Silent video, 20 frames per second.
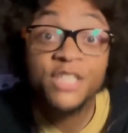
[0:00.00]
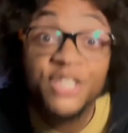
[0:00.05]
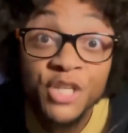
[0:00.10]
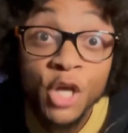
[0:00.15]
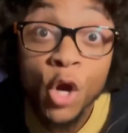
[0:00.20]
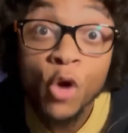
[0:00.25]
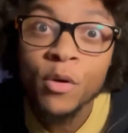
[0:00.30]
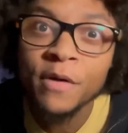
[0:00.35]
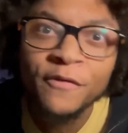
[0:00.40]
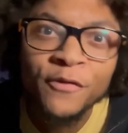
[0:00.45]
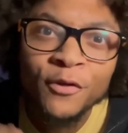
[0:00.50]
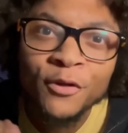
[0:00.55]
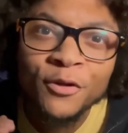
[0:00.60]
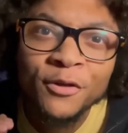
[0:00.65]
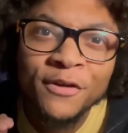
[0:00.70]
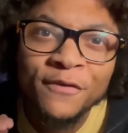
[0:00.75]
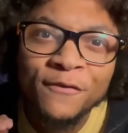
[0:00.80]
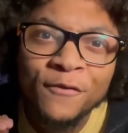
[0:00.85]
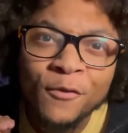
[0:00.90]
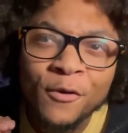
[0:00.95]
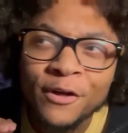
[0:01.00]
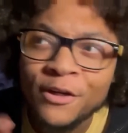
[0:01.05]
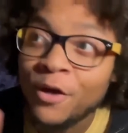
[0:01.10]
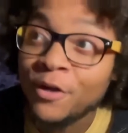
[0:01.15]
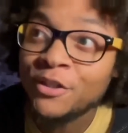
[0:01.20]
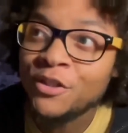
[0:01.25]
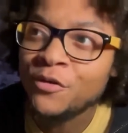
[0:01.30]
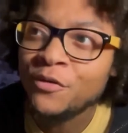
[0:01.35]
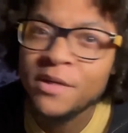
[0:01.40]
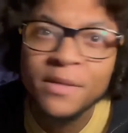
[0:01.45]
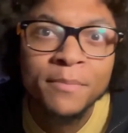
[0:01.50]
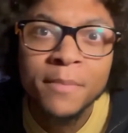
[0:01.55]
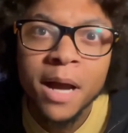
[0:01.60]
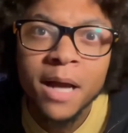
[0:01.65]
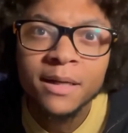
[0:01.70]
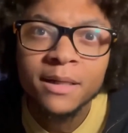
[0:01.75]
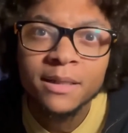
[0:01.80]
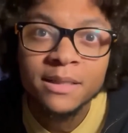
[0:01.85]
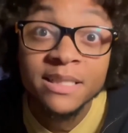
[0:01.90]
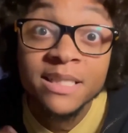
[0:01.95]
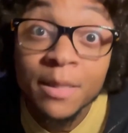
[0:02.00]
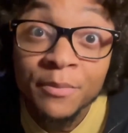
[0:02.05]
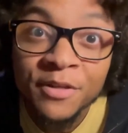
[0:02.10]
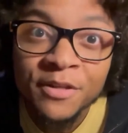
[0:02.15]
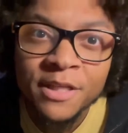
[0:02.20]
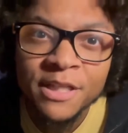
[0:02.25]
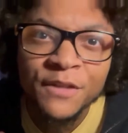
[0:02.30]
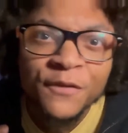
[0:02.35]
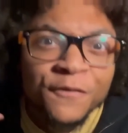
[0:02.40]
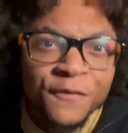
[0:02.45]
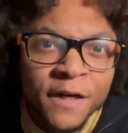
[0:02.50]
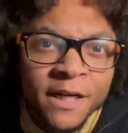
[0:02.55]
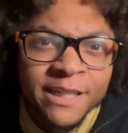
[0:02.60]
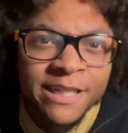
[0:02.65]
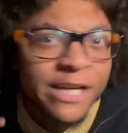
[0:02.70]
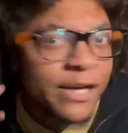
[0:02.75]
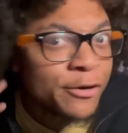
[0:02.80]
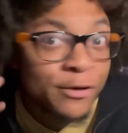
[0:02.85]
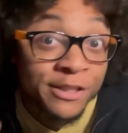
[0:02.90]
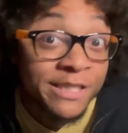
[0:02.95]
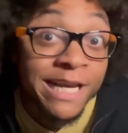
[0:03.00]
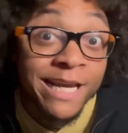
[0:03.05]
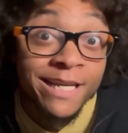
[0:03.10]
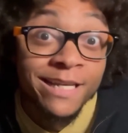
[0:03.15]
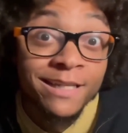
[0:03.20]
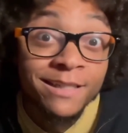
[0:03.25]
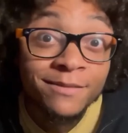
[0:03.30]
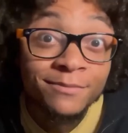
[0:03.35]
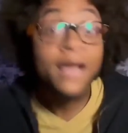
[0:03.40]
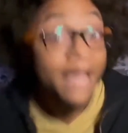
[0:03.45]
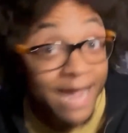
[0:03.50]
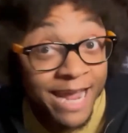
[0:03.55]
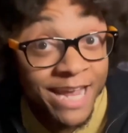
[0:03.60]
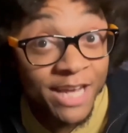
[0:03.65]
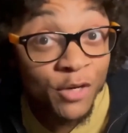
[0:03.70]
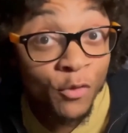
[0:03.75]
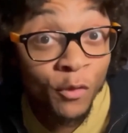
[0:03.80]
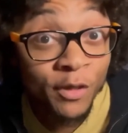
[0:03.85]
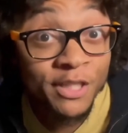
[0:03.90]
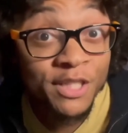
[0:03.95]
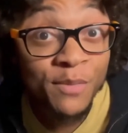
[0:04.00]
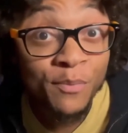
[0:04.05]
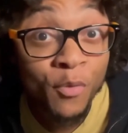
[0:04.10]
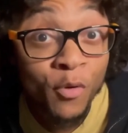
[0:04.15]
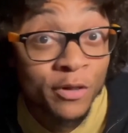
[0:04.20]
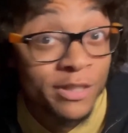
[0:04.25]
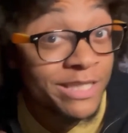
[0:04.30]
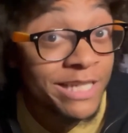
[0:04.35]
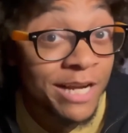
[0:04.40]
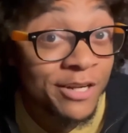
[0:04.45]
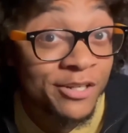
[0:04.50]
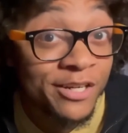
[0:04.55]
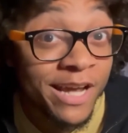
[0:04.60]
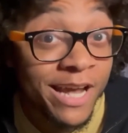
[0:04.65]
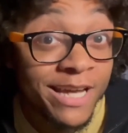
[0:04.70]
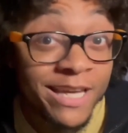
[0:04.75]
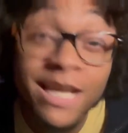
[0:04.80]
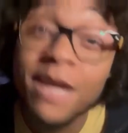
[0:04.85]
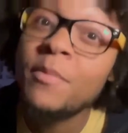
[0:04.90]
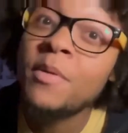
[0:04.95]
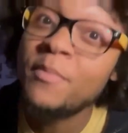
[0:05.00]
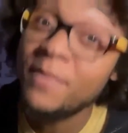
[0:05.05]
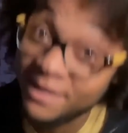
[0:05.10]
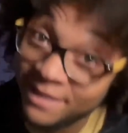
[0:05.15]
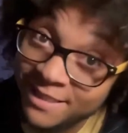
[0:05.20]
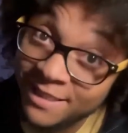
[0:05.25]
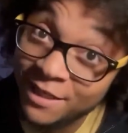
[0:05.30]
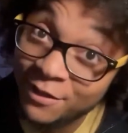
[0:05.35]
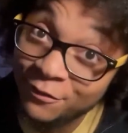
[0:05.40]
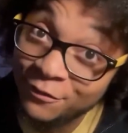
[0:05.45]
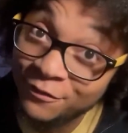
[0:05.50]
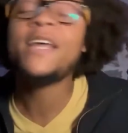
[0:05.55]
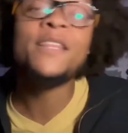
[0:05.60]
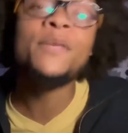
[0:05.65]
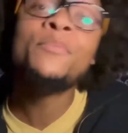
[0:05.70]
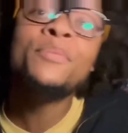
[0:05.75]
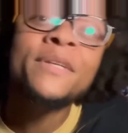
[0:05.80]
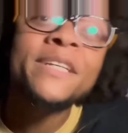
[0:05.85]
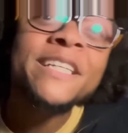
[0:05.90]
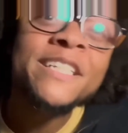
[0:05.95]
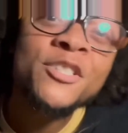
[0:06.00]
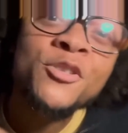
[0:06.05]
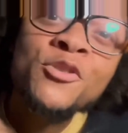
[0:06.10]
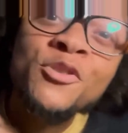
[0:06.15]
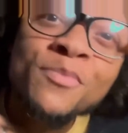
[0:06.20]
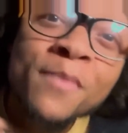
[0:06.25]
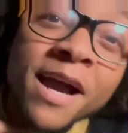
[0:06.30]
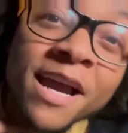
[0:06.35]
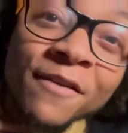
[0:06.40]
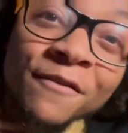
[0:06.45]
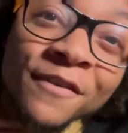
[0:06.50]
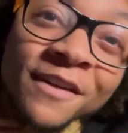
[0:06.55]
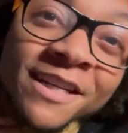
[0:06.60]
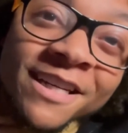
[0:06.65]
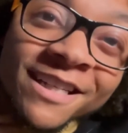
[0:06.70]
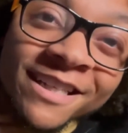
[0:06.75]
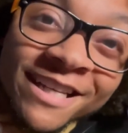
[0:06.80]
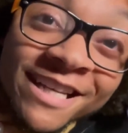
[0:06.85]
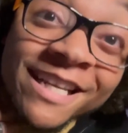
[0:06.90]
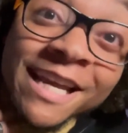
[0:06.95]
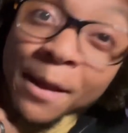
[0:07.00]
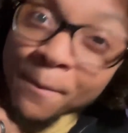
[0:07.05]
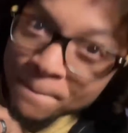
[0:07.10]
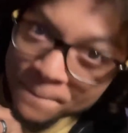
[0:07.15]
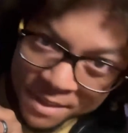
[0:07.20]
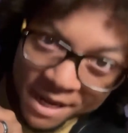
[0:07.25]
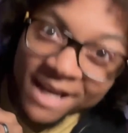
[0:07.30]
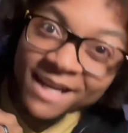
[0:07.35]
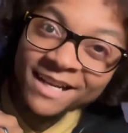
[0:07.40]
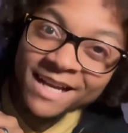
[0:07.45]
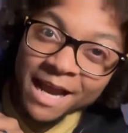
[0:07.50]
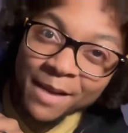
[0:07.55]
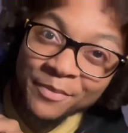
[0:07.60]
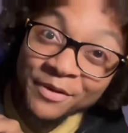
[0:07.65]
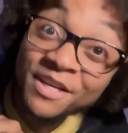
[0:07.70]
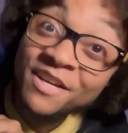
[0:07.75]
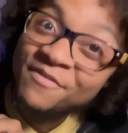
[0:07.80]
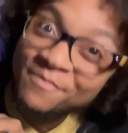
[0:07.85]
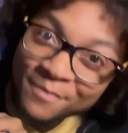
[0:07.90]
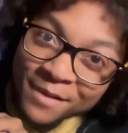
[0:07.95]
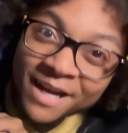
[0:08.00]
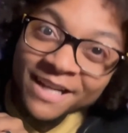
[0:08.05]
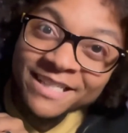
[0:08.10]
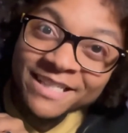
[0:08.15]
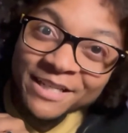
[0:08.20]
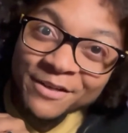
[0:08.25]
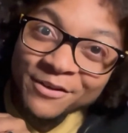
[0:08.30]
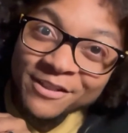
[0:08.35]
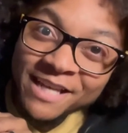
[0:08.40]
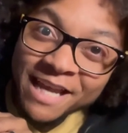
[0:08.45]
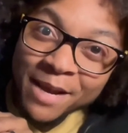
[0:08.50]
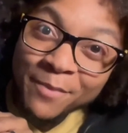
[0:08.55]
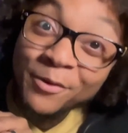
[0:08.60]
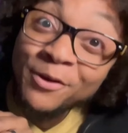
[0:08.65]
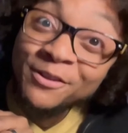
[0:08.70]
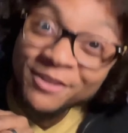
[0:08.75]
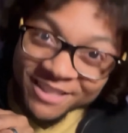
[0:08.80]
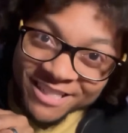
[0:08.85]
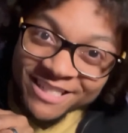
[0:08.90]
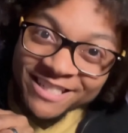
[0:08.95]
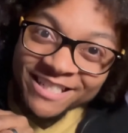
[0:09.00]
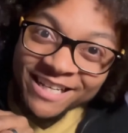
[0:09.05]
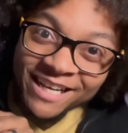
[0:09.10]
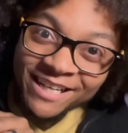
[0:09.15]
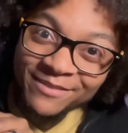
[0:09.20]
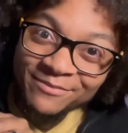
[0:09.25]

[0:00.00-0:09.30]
So, if you're looking for a cartoony manga, something that's fun and entertaining, and you want to support Saturday AM and myself, then please use my affiliate link and buy a copy of my series camera today.